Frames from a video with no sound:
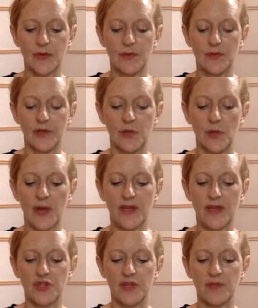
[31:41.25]
with the
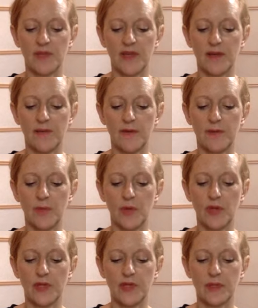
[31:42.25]
awareness jumping from
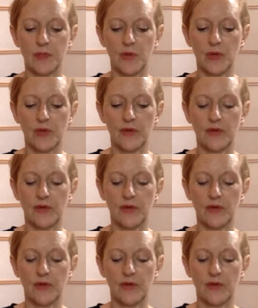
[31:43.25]
point to point.